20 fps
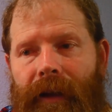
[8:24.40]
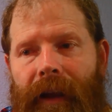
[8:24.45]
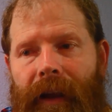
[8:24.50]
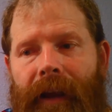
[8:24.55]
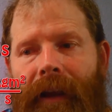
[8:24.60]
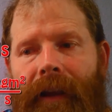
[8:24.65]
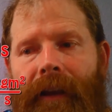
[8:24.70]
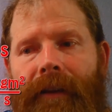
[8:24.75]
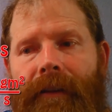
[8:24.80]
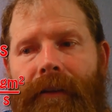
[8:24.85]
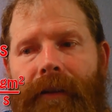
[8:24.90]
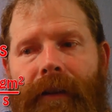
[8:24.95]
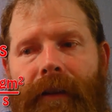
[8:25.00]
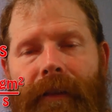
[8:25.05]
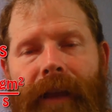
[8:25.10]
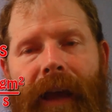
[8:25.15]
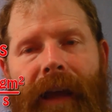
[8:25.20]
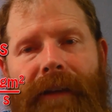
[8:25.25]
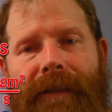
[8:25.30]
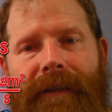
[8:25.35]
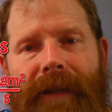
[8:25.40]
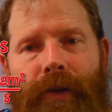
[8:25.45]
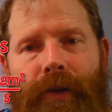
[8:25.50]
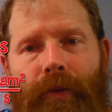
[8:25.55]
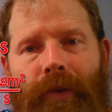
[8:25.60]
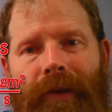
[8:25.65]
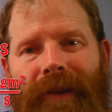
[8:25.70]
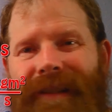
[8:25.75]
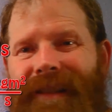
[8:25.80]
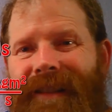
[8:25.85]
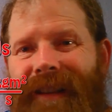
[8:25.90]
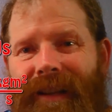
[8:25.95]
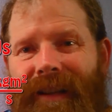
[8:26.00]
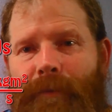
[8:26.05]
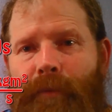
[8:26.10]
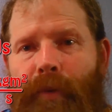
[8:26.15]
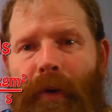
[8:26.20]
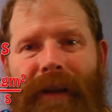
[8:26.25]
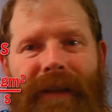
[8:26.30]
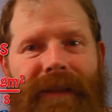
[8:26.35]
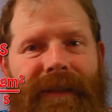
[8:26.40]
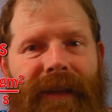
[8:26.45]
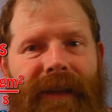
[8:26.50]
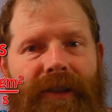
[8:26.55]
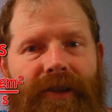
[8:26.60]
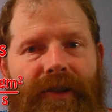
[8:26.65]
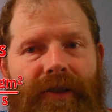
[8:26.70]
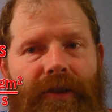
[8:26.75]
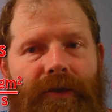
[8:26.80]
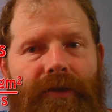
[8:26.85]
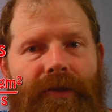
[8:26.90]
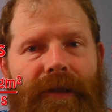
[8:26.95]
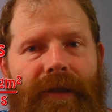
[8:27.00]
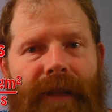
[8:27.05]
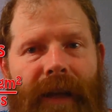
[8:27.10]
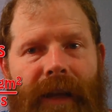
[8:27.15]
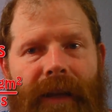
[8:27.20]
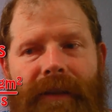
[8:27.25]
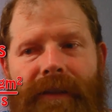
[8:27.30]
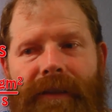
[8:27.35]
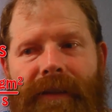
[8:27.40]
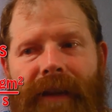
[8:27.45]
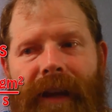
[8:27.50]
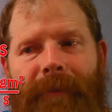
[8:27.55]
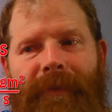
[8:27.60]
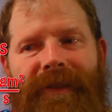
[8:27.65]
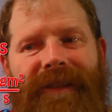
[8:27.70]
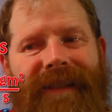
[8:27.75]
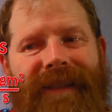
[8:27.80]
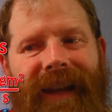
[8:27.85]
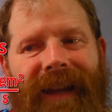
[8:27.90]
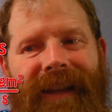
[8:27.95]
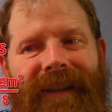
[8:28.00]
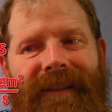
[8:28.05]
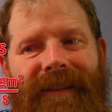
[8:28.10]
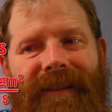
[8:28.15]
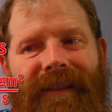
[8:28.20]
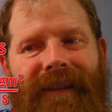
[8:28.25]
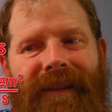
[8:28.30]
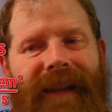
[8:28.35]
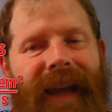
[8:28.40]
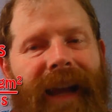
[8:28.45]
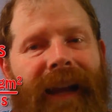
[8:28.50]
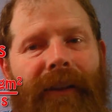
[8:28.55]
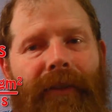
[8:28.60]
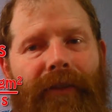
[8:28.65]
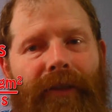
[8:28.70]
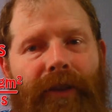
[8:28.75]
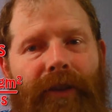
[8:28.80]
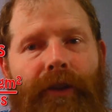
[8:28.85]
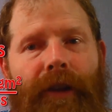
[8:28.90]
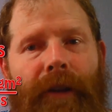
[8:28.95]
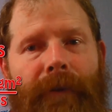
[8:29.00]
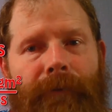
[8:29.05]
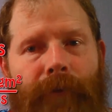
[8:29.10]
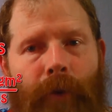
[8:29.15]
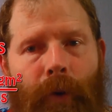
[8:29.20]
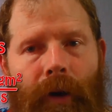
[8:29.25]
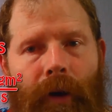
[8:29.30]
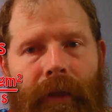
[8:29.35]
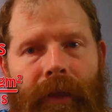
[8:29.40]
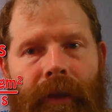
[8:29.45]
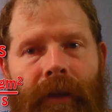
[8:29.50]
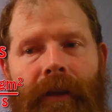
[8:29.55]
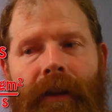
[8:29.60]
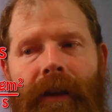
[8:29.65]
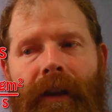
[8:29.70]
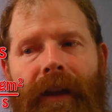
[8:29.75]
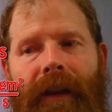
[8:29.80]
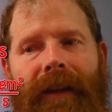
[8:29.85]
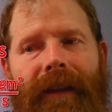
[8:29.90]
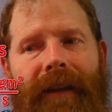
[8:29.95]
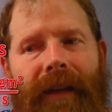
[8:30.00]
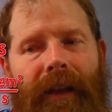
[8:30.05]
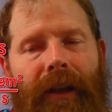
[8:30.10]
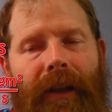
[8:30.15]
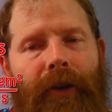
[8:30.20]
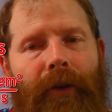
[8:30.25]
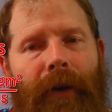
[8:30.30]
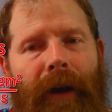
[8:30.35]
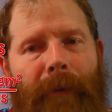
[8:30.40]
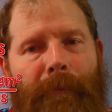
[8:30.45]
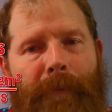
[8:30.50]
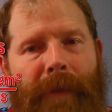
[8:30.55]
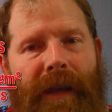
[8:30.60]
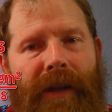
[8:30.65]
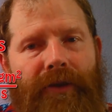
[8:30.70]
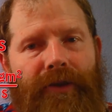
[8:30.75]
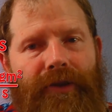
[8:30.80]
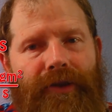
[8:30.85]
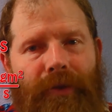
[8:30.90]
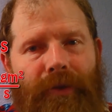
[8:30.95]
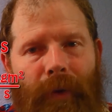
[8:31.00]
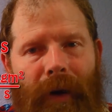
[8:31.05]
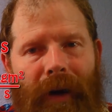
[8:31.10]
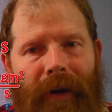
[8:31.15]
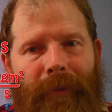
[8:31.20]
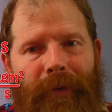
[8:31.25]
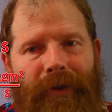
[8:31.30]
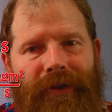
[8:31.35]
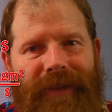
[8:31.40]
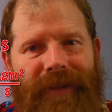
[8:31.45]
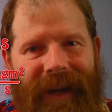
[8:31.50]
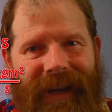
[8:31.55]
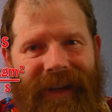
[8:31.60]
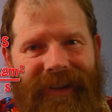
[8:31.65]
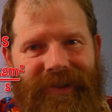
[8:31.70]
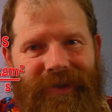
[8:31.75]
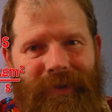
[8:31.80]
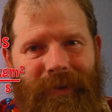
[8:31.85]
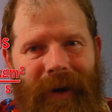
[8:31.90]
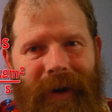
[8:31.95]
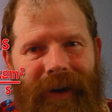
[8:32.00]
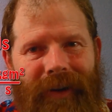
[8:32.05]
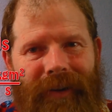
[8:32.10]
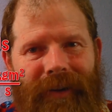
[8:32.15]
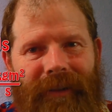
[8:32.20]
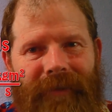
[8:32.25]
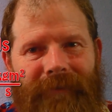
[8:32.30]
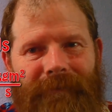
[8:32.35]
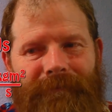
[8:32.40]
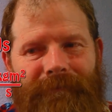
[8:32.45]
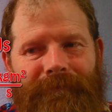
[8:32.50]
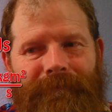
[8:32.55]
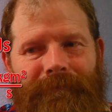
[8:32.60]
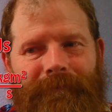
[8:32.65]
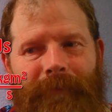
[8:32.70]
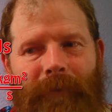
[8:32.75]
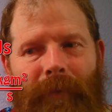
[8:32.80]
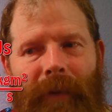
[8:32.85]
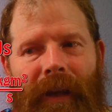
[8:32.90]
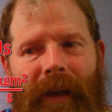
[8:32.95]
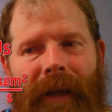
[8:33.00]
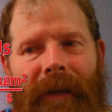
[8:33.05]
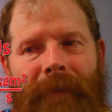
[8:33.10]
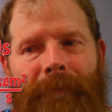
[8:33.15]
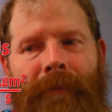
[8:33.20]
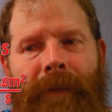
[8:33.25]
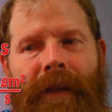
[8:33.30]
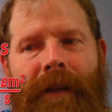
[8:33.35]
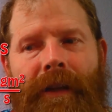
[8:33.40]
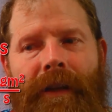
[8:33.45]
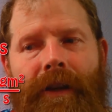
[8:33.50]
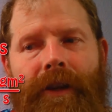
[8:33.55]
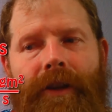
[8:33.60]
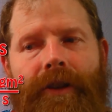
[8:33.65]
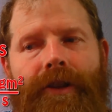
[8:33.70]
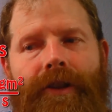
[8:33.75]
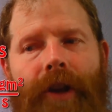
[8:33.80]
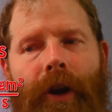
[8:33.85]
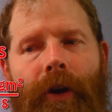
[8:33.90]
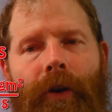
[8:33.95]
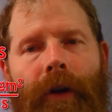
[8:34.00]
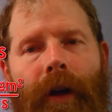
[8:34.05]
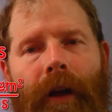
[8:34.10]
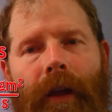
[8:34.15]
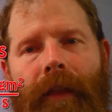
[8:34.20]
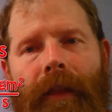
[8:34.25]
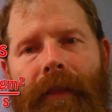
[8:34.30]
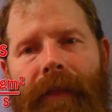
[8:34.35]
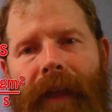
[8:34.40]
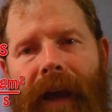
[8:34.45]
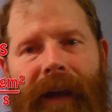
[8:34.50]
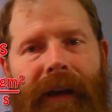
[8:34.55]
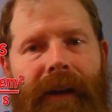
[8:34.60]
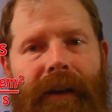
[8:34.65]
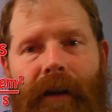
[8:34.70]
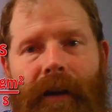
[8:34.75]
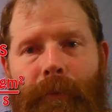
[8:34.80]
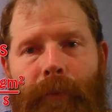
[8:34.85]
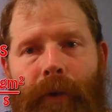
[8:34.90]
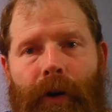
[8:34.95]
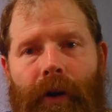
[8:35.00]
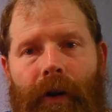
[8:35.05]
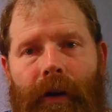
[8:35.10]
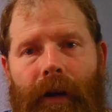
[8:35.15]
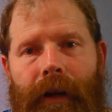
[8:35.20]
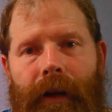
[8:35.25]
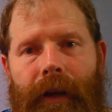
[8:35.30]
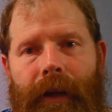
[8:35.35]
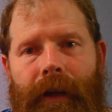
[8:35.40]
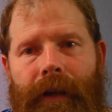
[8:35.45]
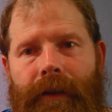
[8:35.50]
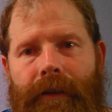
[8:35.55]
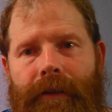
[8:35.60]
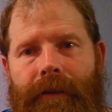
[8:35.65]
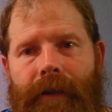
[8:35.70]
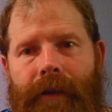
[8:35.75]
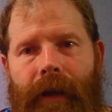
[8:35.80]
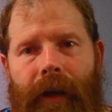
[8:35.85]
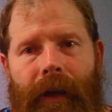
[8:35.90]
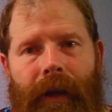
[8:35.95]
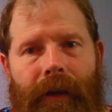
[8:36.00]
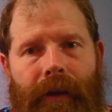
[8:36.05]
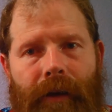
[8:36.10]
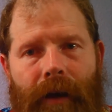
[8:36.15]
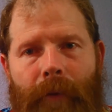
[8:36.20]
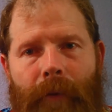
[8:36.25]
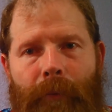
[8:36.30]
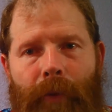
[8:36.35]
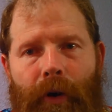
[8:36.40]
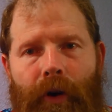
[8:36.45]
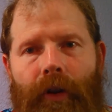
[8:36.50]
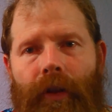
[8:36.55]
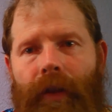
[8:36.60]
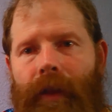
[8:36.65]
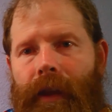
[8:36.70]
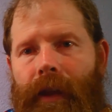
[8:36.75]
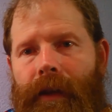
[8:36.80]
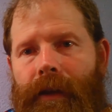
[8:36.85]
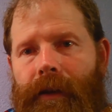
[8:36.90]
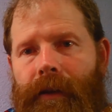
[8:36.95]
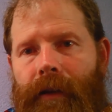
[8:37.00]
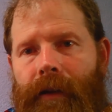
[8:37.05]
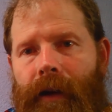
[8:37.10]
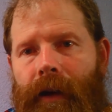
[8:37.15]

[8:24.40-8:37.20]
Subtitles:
And that is equal to 6.626 times 10 to the negative 34th kilogram meters squared per second. Okay? So that number is a number that